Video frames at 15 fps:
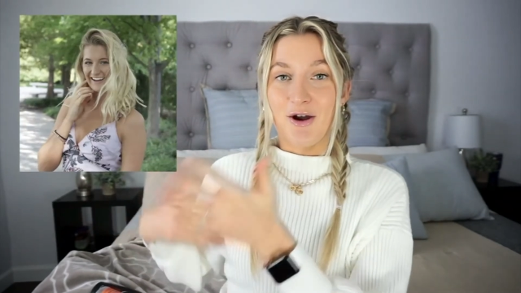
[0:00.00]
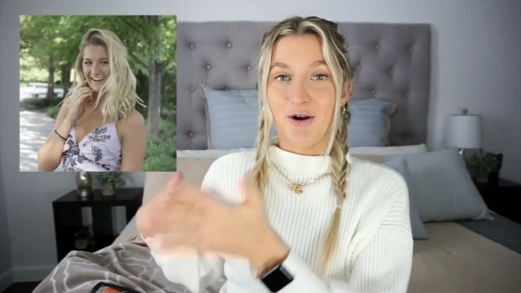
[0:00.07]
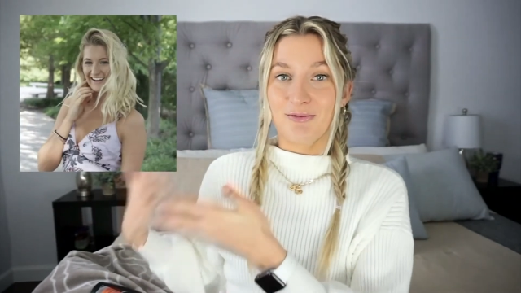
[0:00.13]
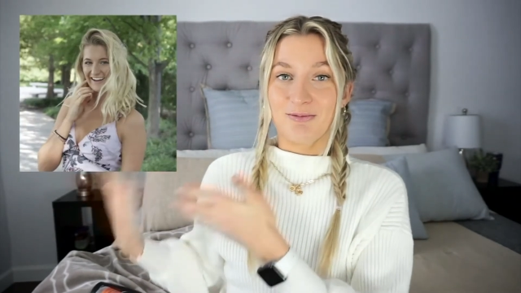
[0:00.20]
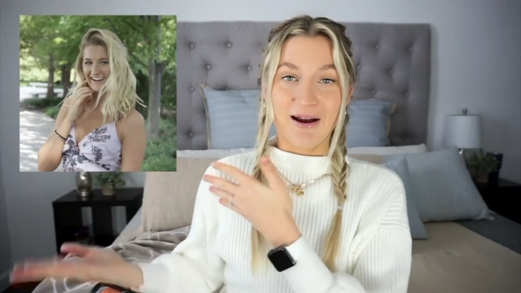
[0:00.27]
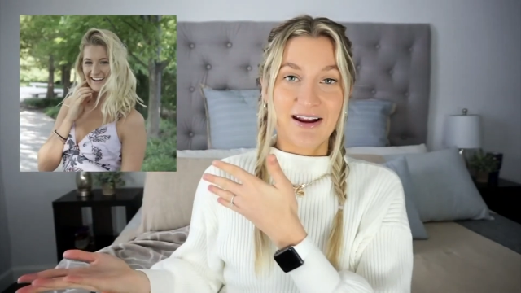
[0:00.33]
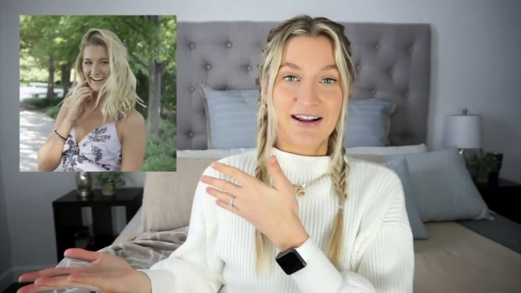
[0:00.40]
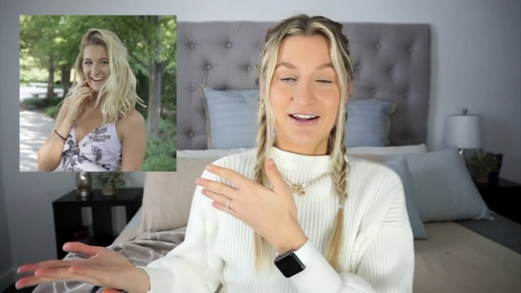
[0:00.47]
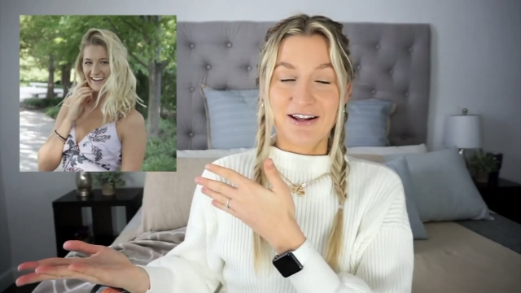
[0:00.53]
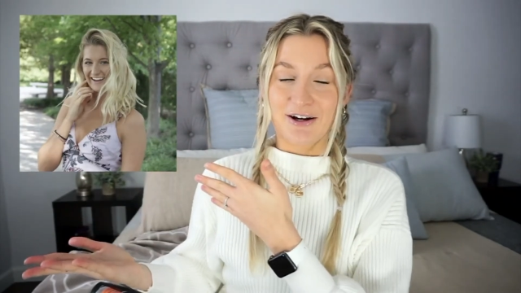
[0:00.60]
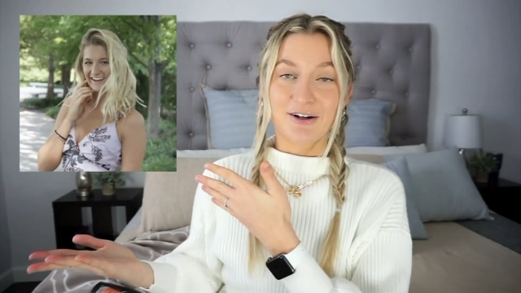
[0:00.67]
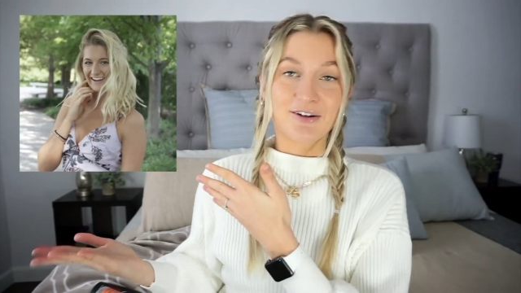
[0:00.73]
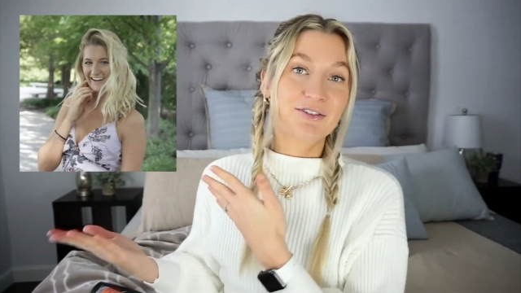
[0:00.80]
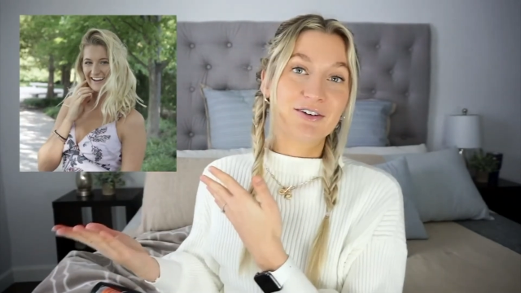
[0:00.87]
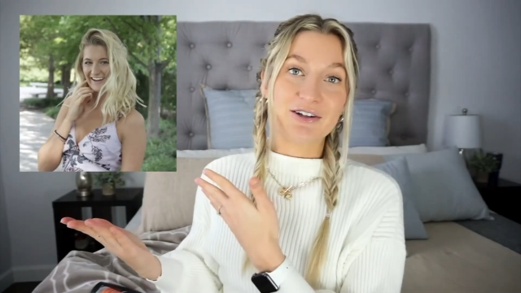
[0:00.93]
right
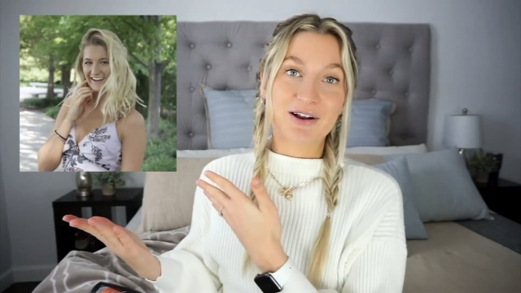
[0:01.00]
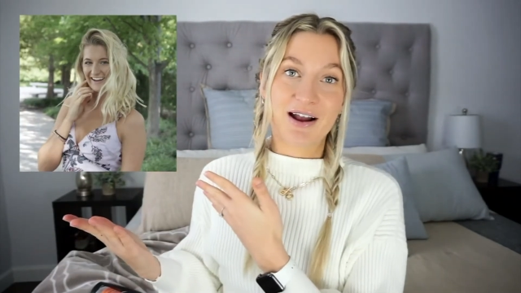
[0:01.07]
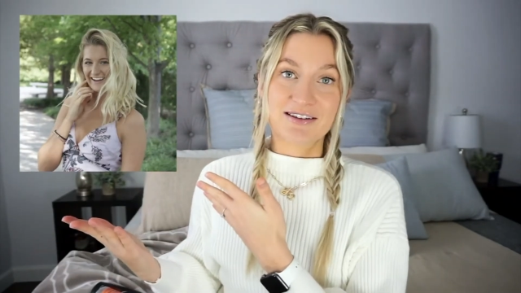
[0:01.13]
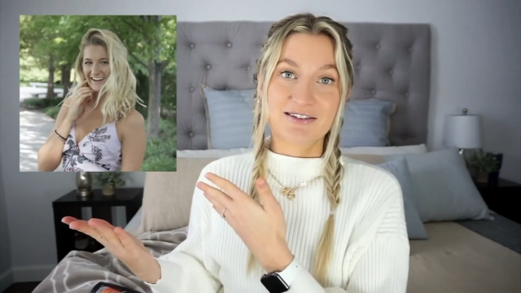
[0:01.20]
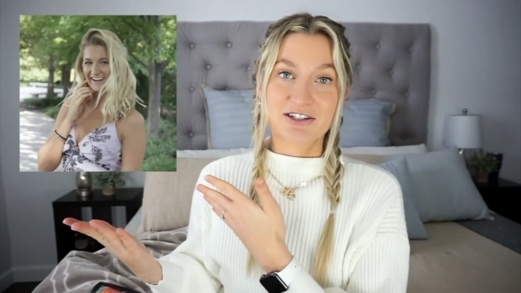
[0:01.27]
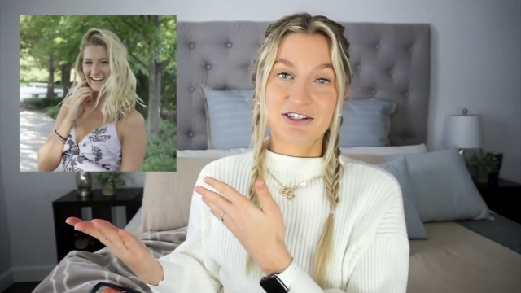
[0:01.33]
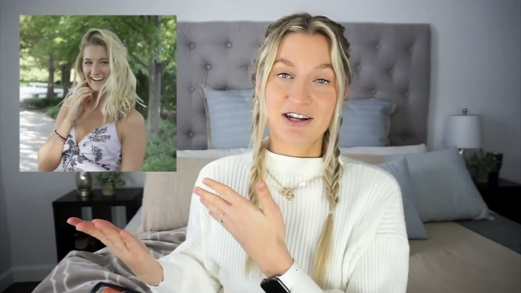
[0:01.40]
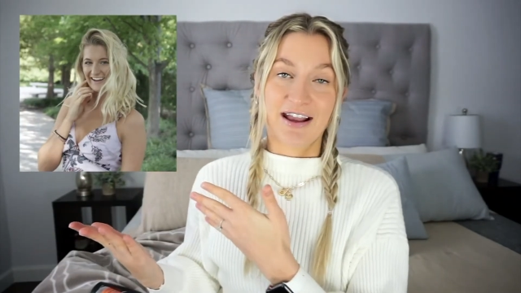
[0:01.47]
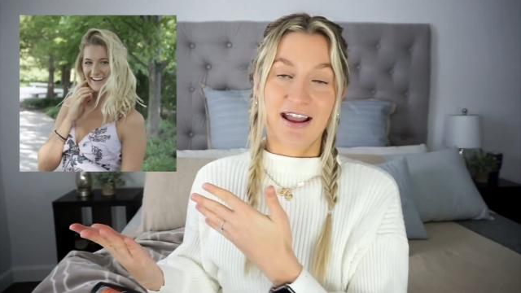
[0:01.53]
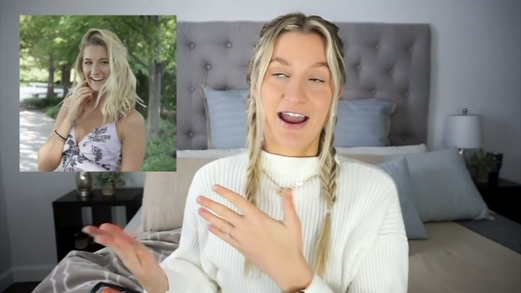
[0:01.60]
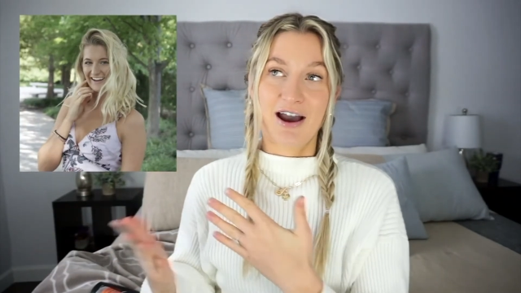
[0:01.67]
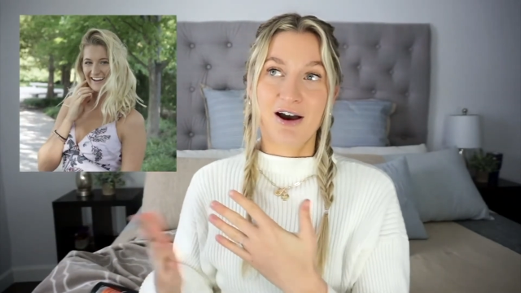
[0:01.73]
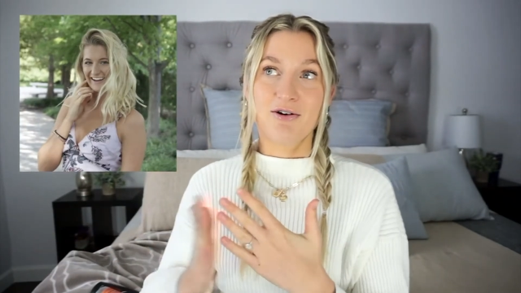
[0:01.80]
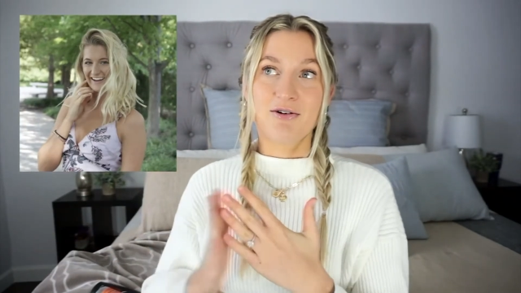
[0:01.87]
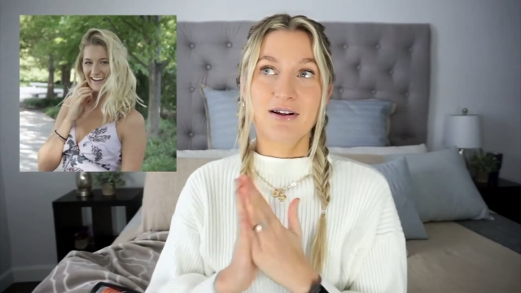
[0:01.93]
here for you guys to check
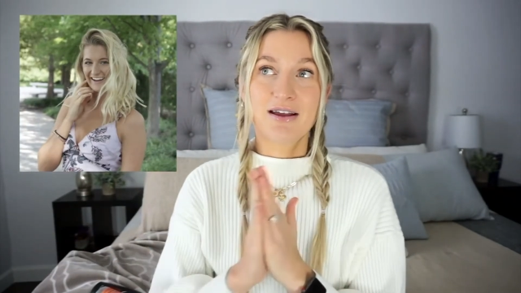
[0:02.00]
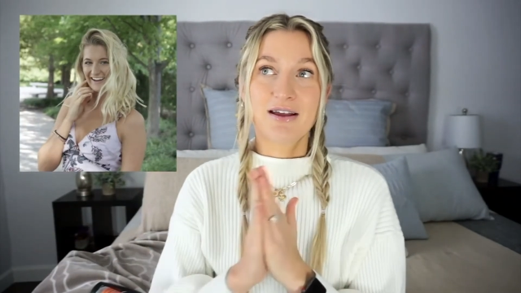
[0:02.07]
out.